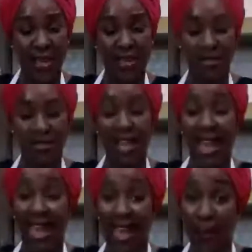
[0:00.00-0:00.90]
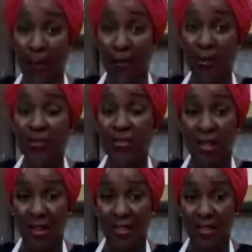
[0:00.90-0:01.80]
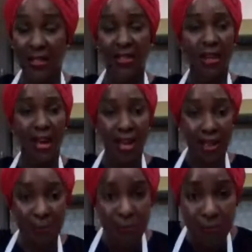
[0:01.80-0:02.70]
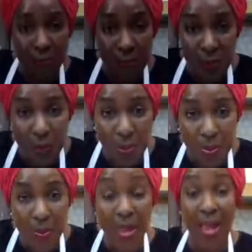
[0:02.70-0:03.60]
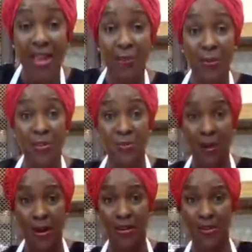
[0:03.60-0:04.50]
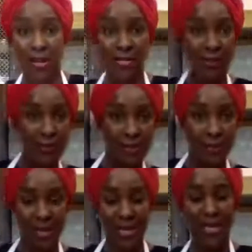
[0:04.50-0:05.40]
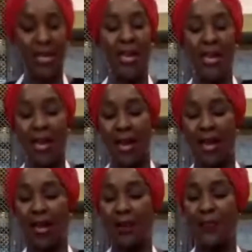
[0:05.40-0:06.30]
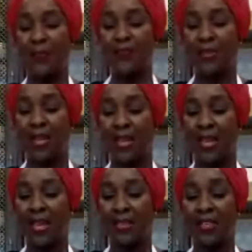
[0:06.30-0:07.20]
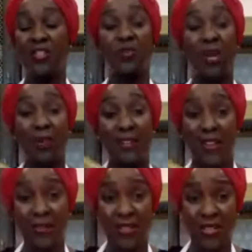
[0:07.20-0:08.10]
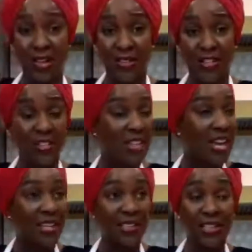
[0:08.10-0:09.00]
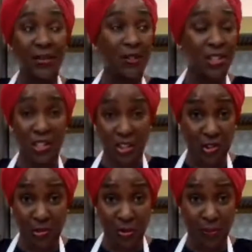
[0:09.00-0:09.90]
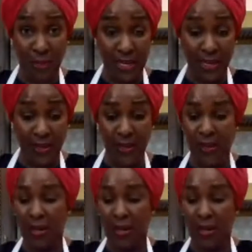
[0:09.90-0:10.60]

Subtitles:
It's apple sausage. I am perspiring, guys. I'm sweating. Um, this is one of my favorite sausages. I literally just drew a blank.